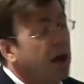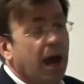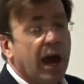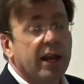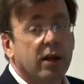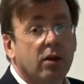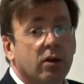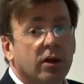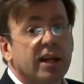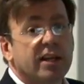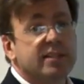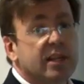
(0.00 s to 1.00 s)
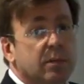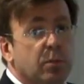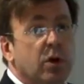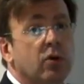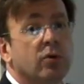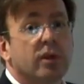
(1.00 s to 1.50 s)
and a lot less
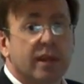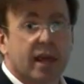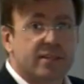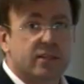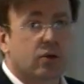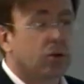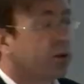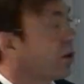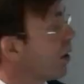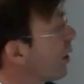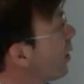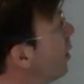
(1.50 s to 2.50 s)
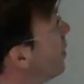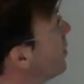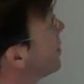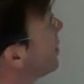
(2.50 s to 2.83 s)
CPU, then that's a good thing. So